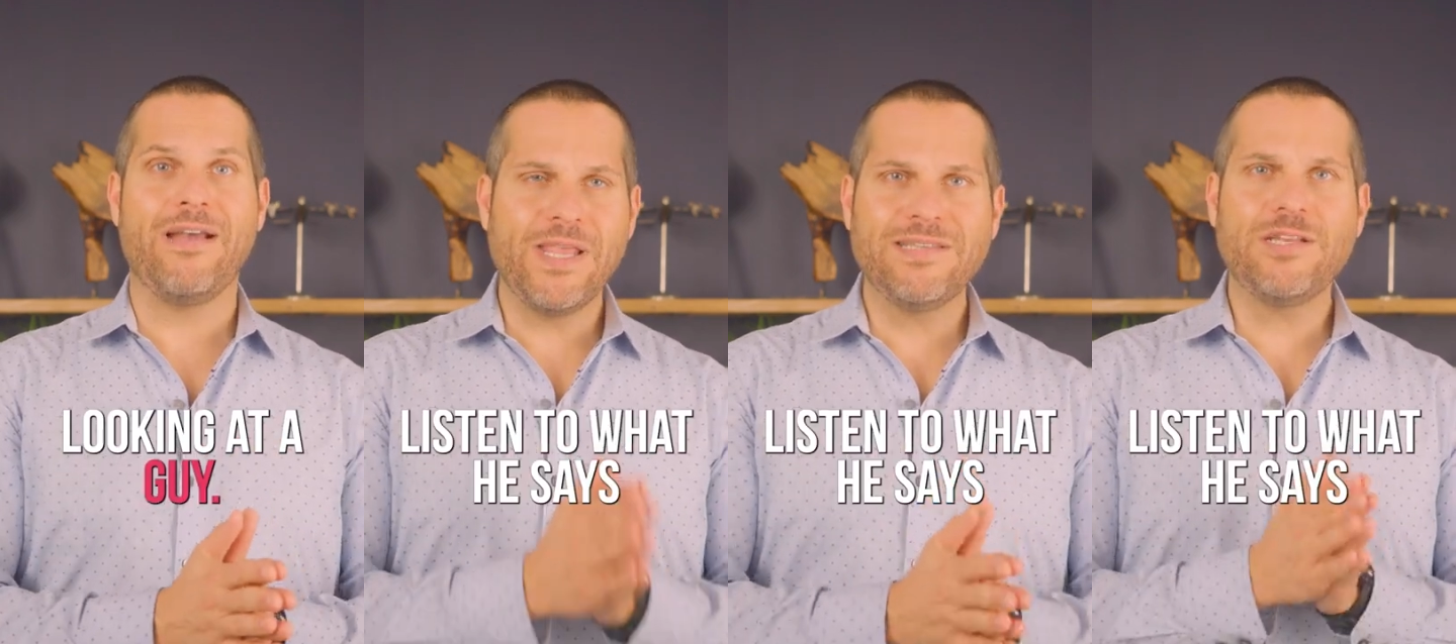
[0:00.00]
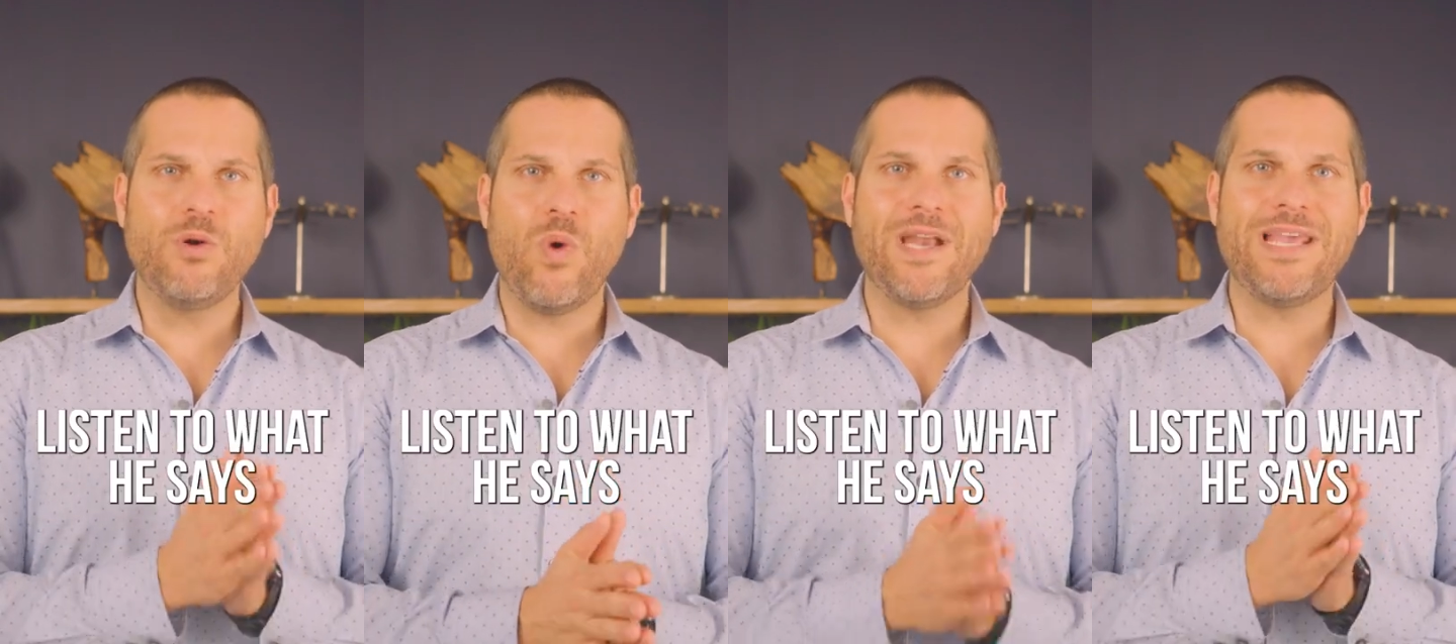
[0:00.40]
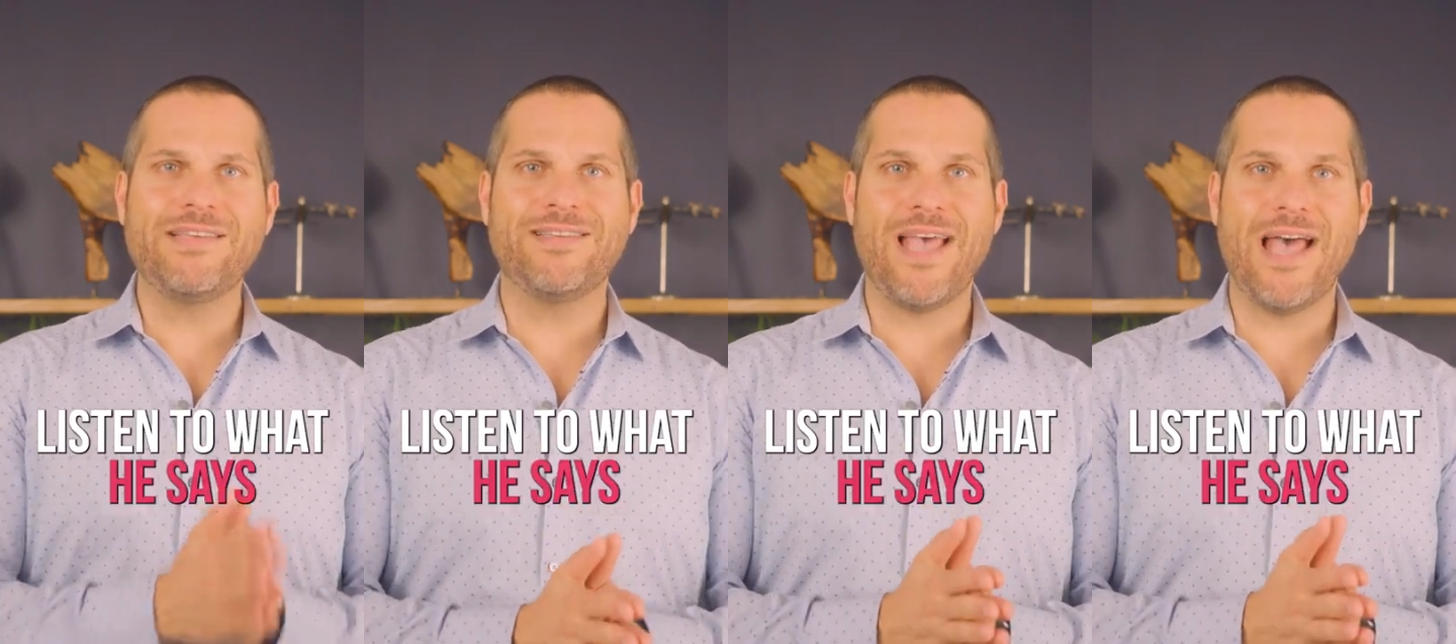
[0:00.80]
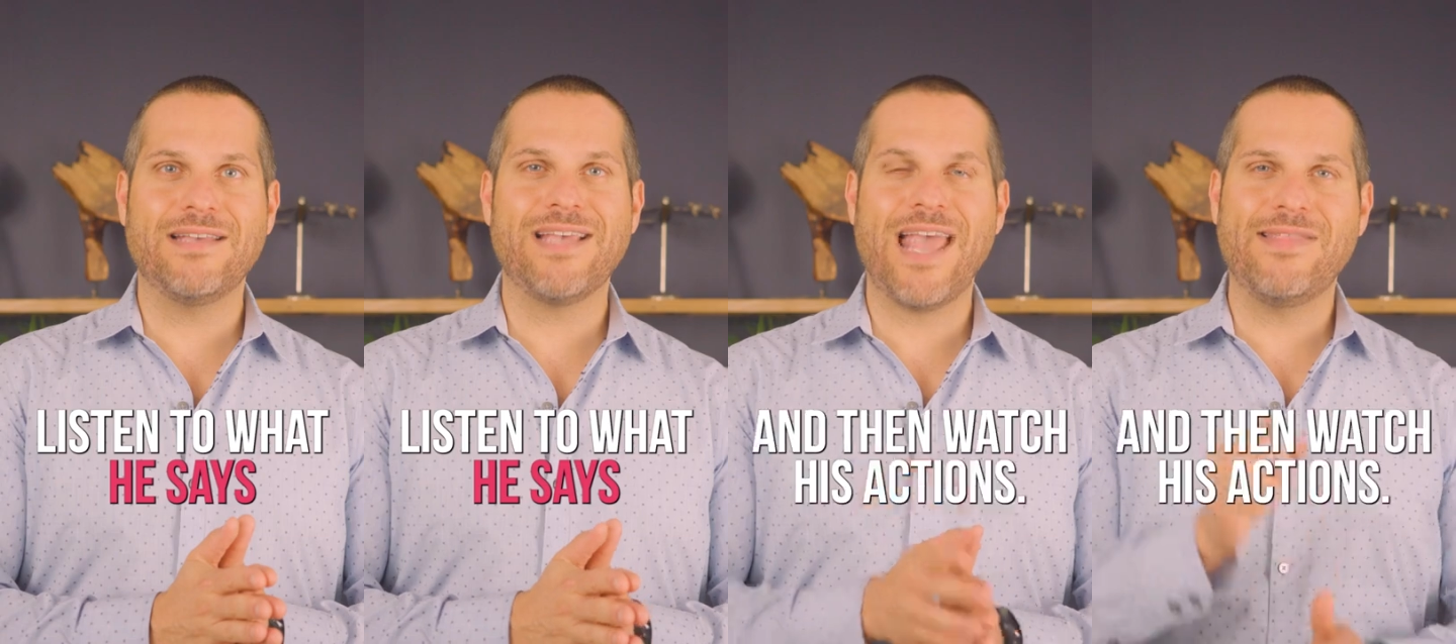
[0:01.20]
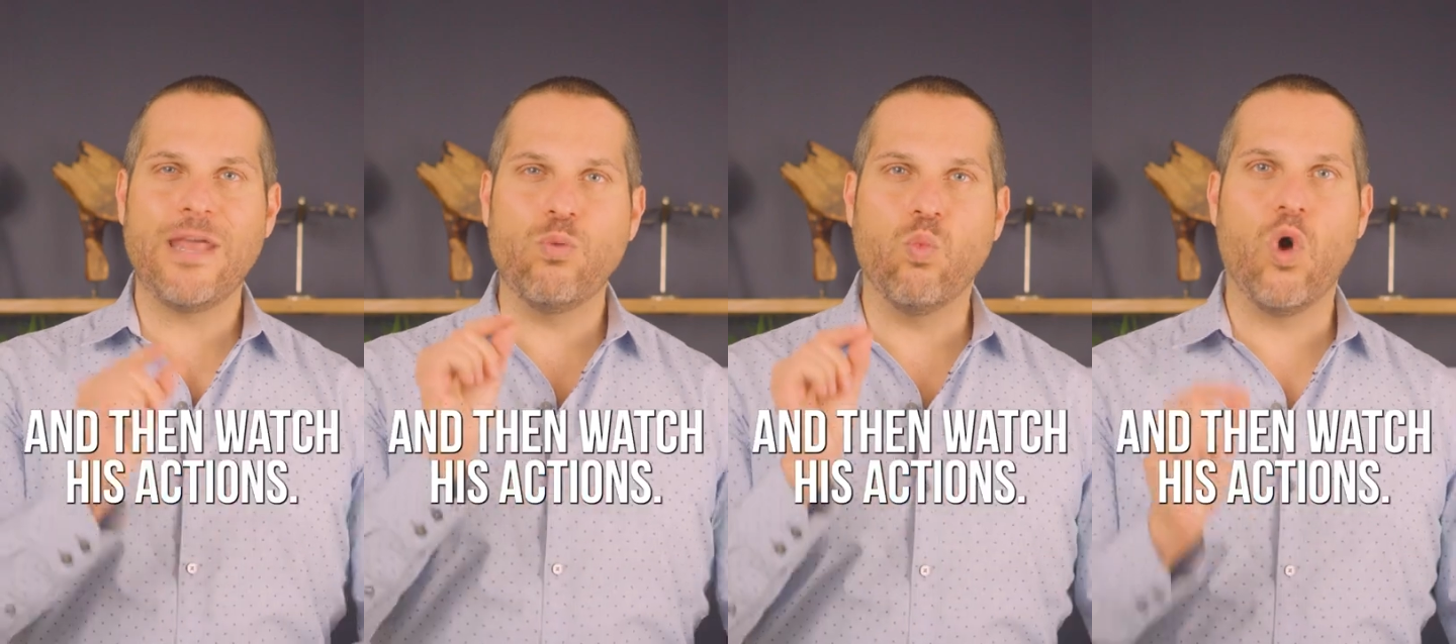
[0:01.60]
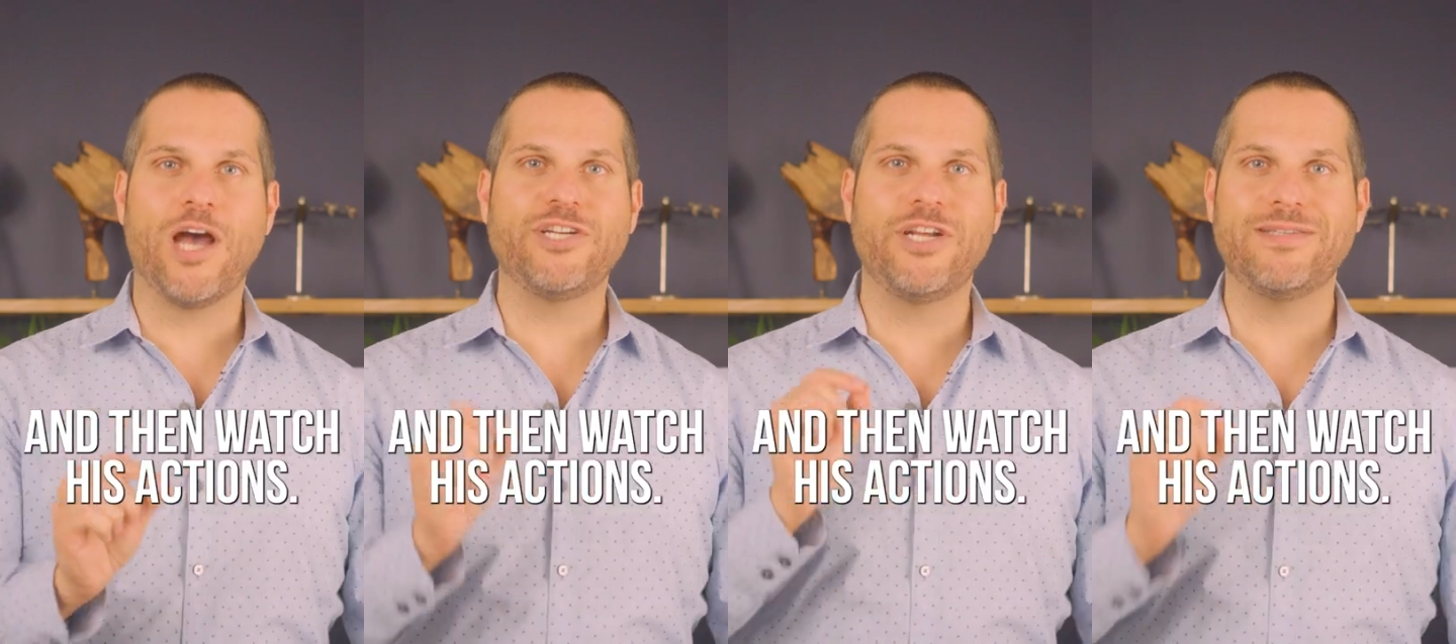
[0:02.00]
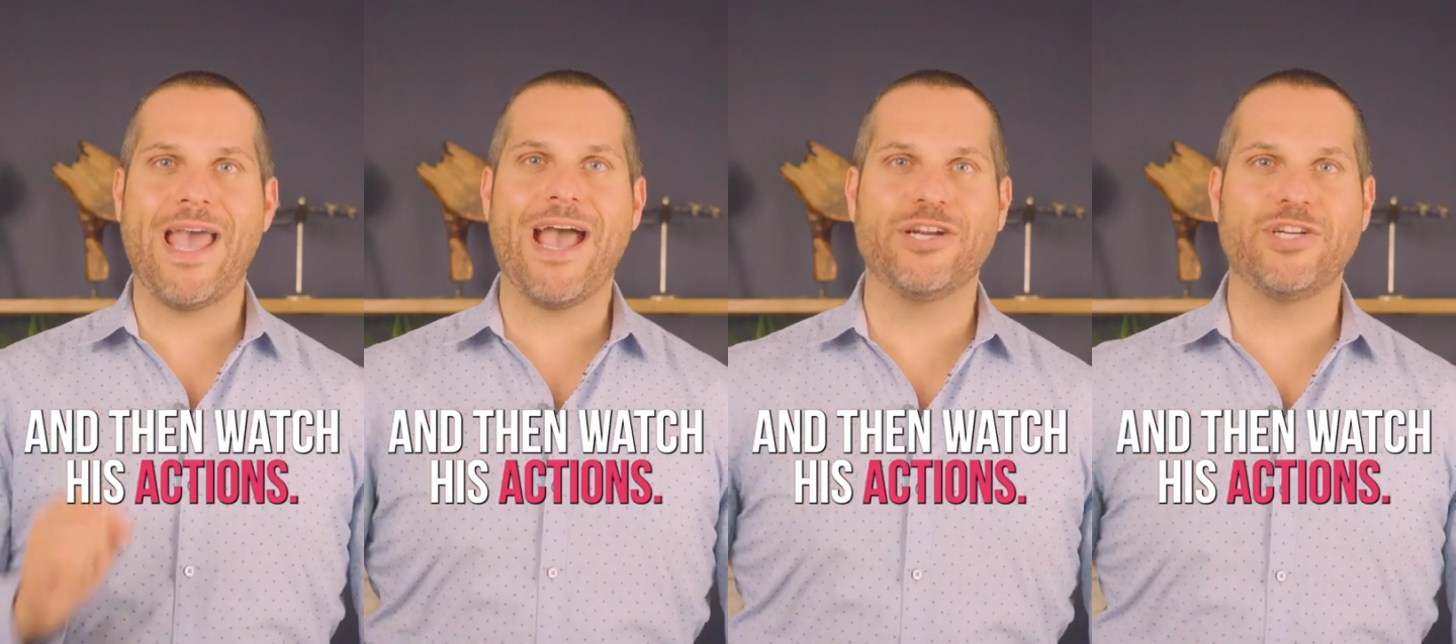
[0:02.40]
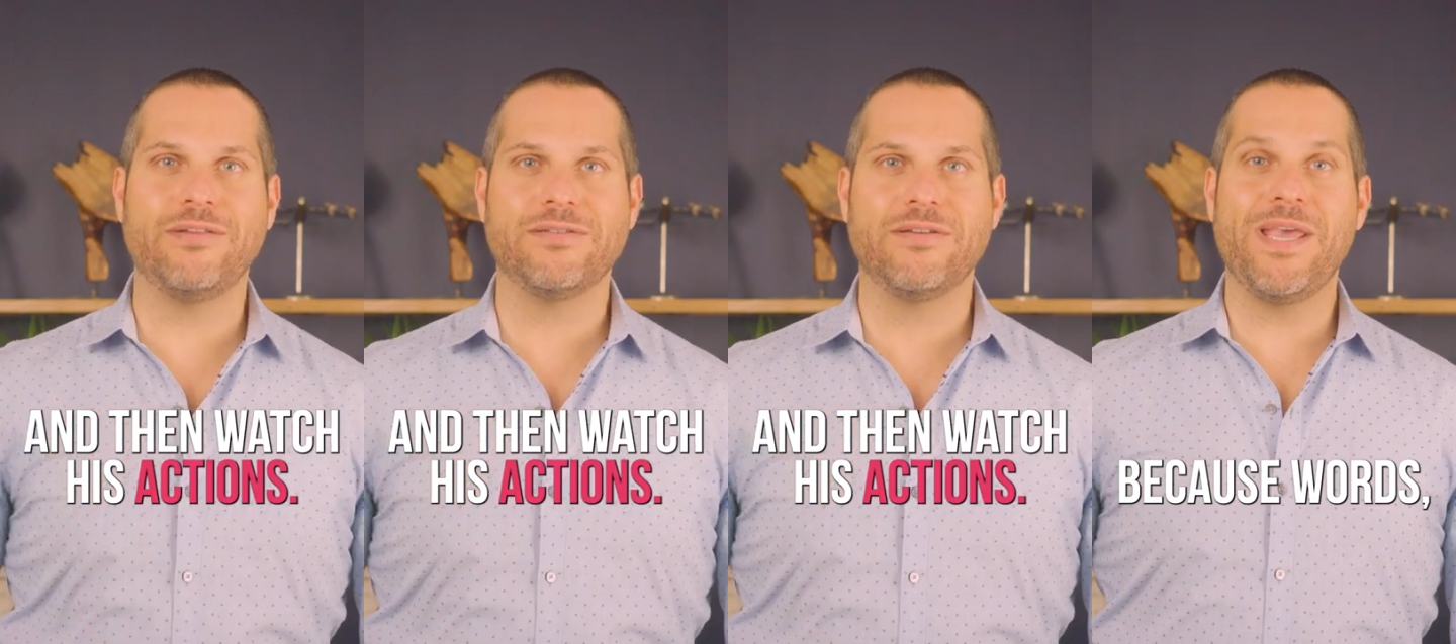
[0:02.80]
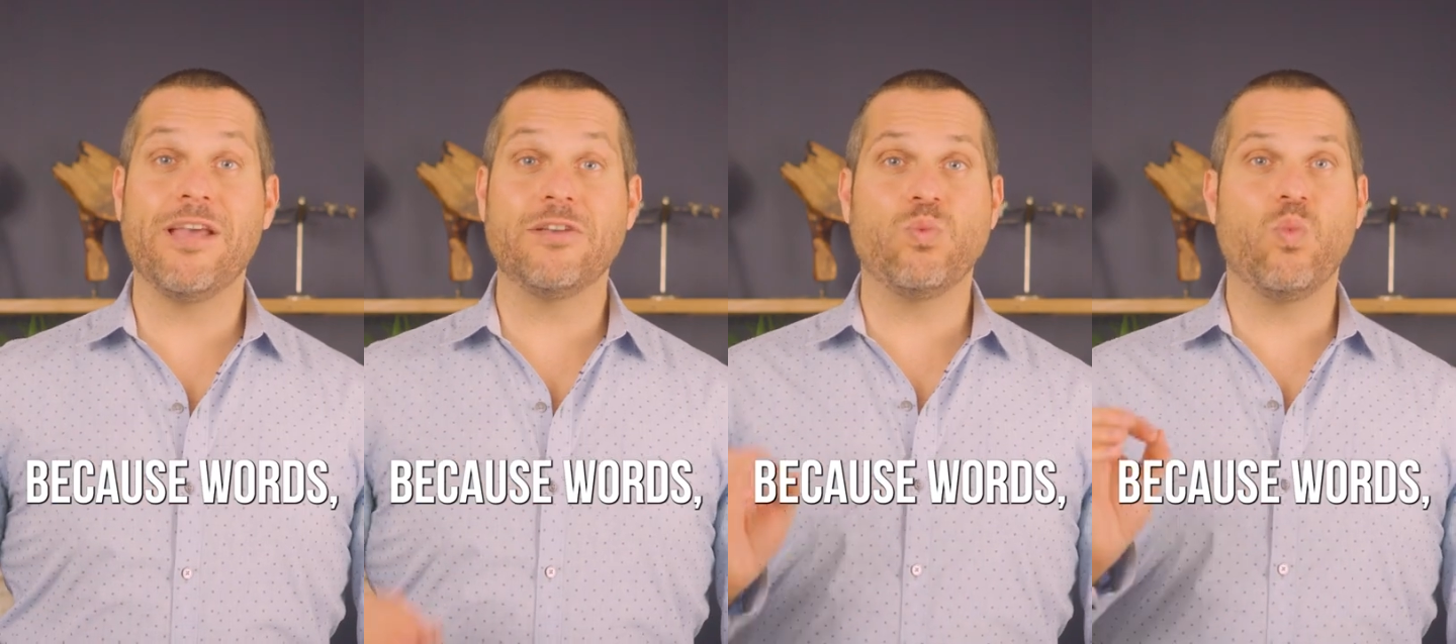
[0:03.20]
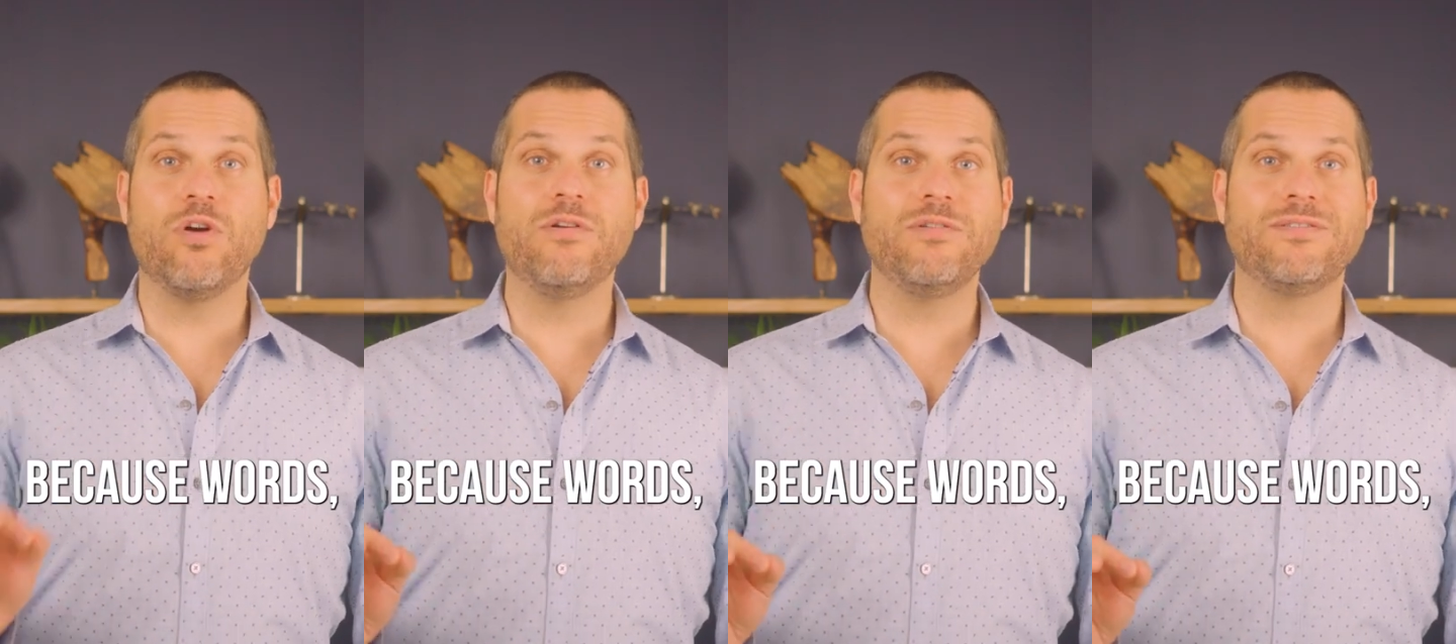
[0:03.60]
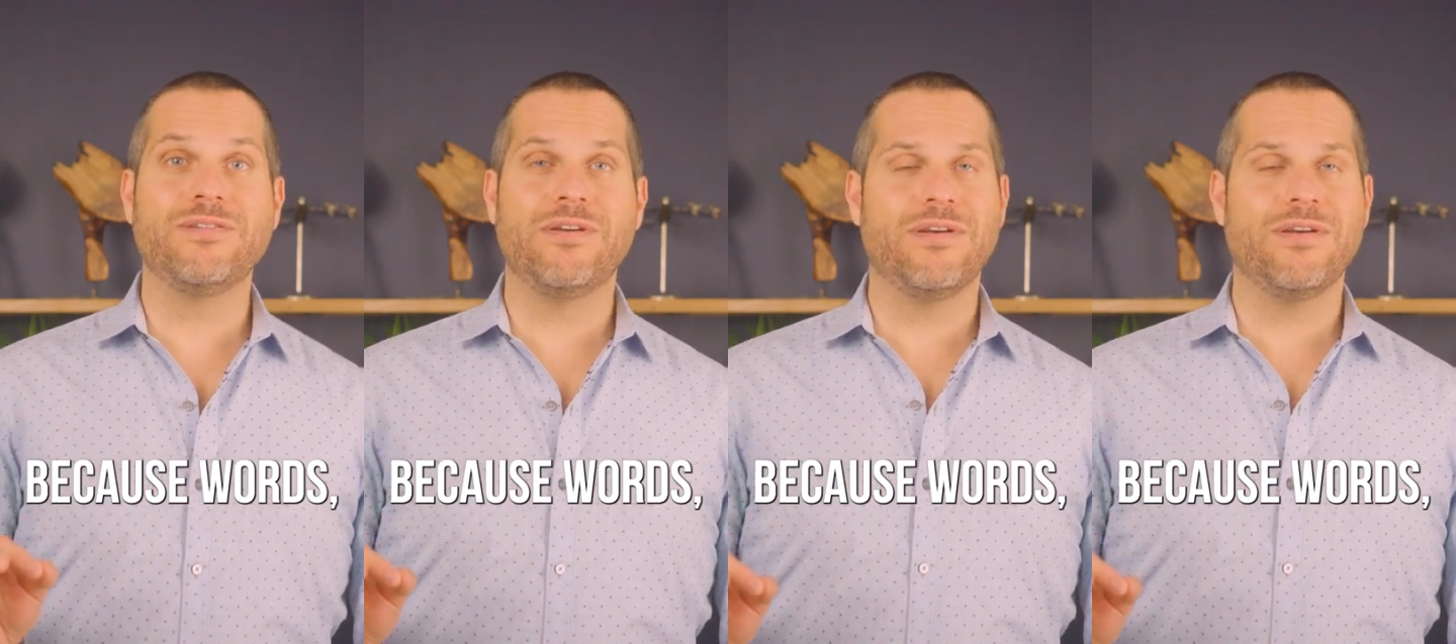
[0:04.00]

listen to what he says and then watch his actions because words,